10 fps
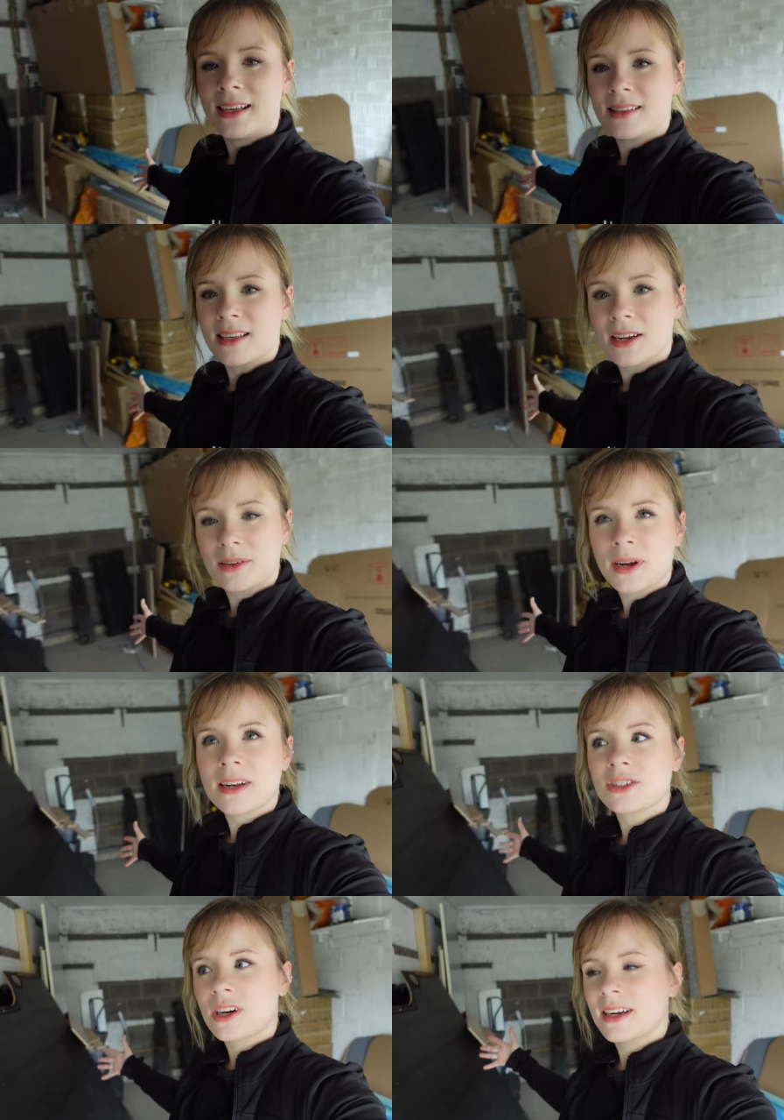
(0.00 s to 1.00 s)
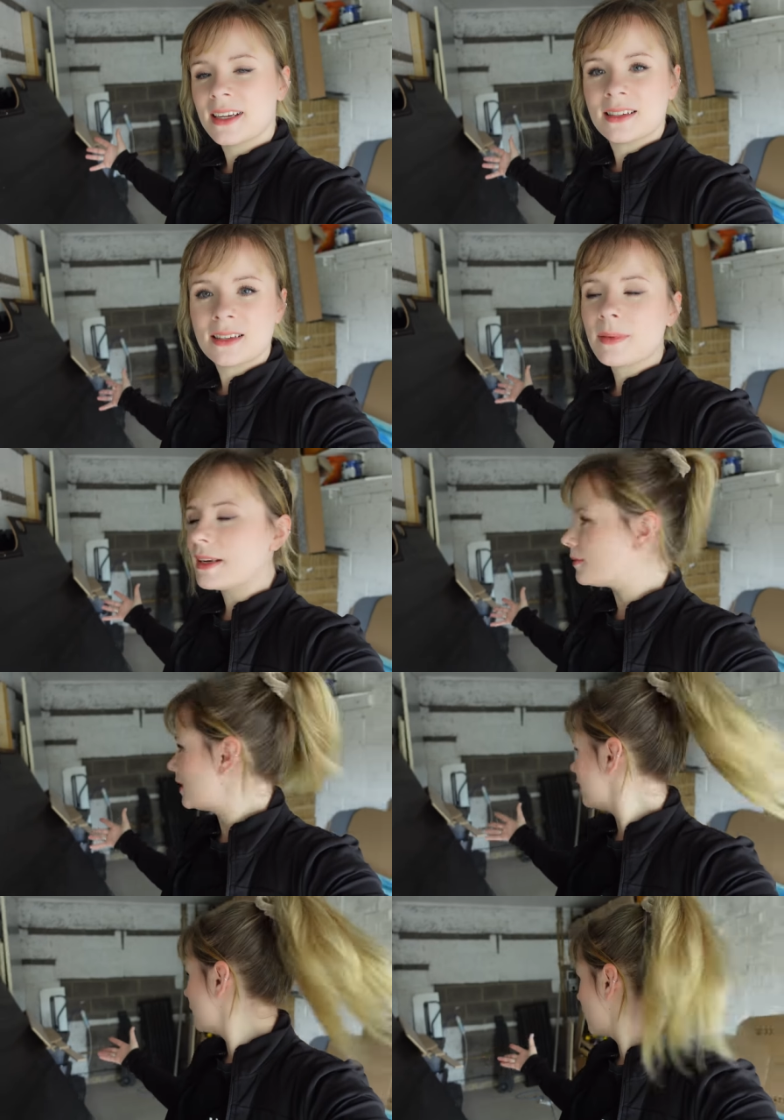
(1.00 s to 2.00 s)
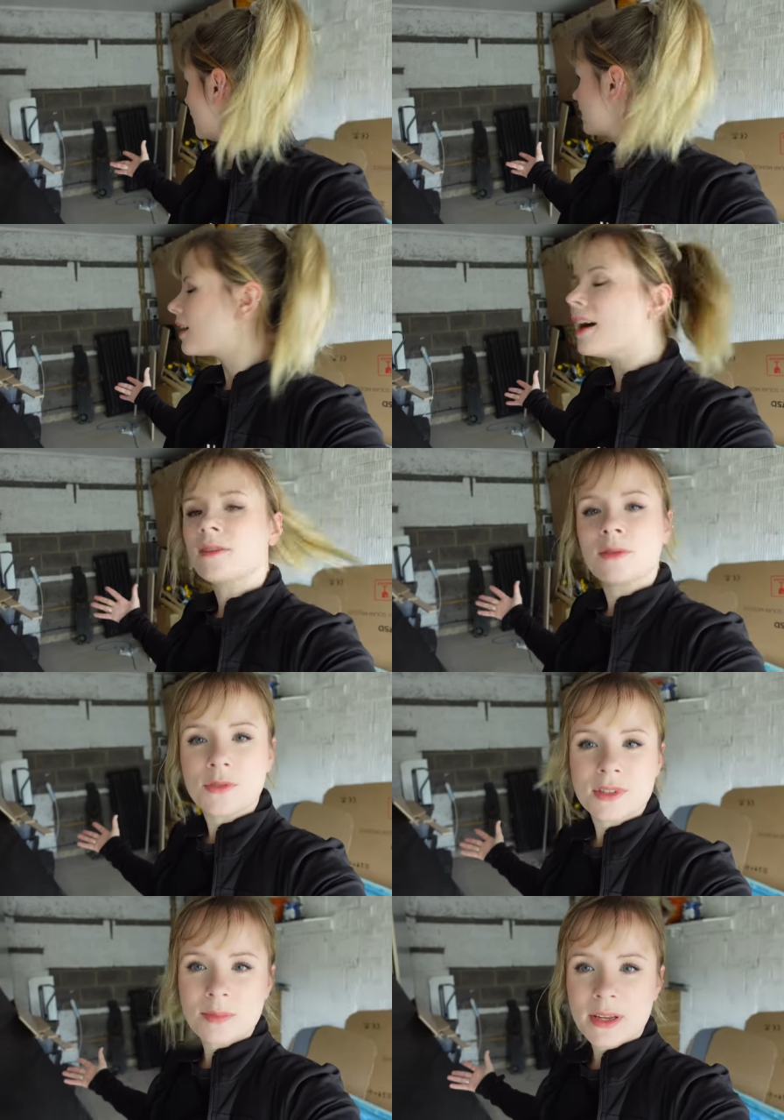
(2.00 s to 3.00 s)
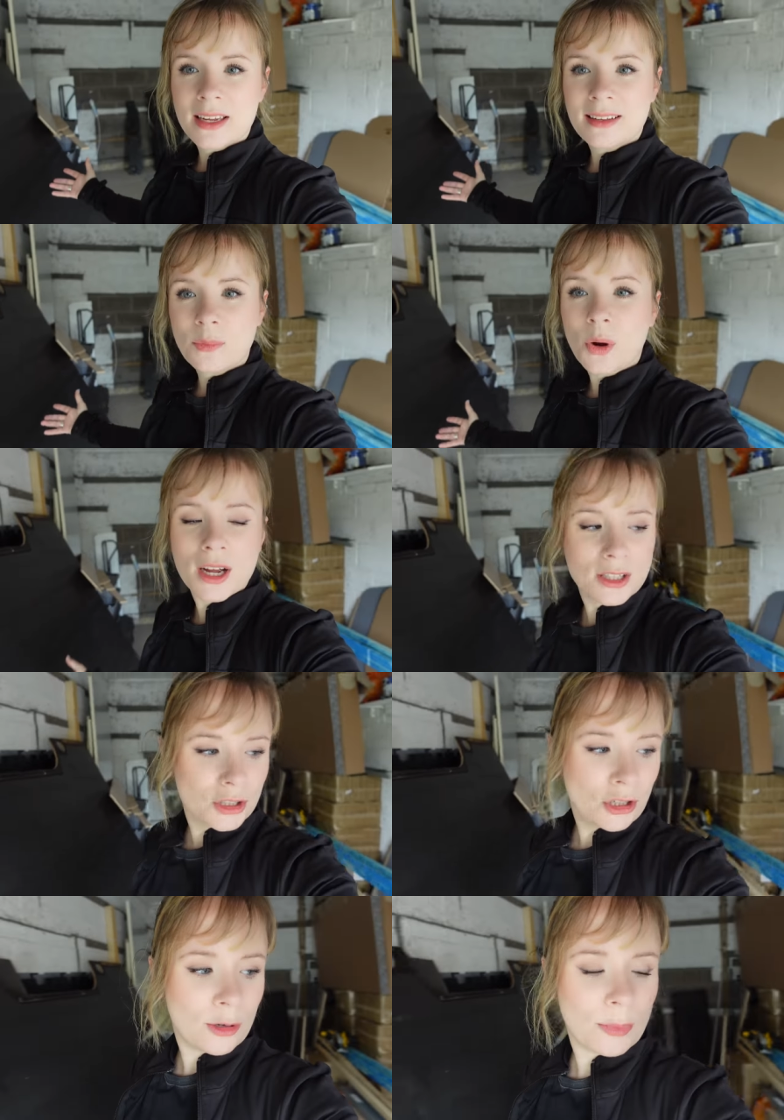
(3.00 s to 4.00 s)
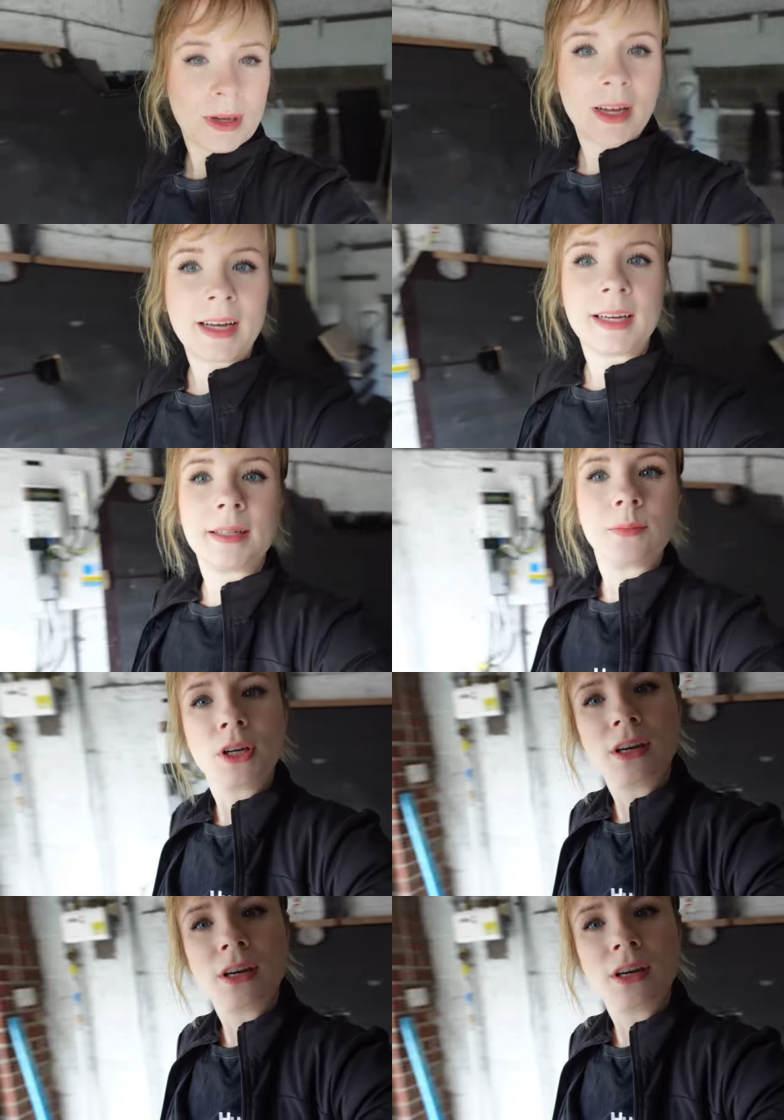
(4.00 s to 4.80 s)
So we're going to try and, I mean, we want this to kind of obviously be the workshop. We